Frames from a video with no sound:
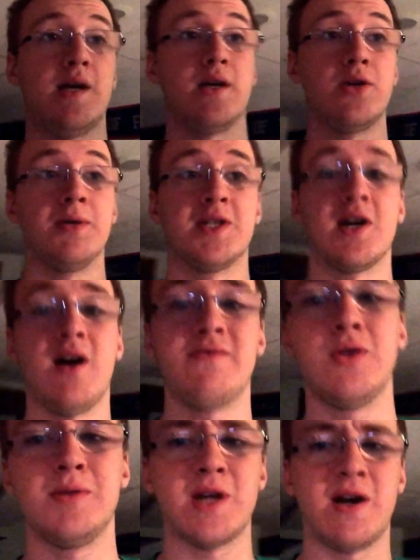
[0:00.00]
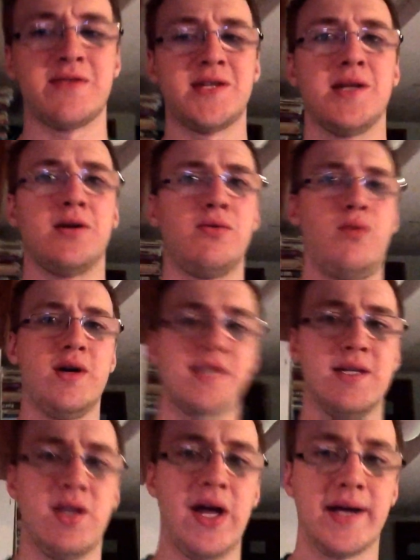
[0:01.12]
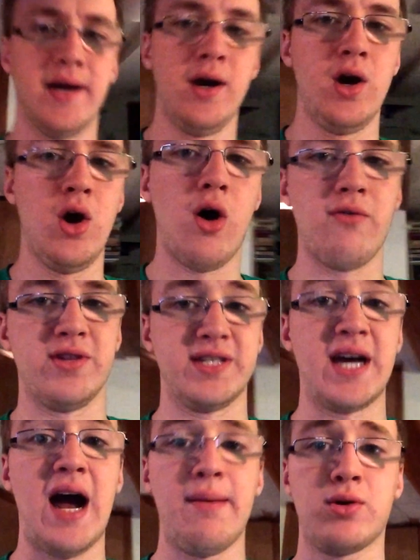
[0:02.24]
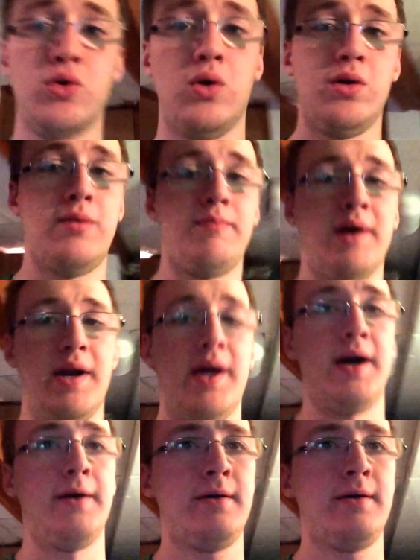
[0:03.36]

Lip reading: Ubisoft. Ubisoft still wasn't like over the top cool, but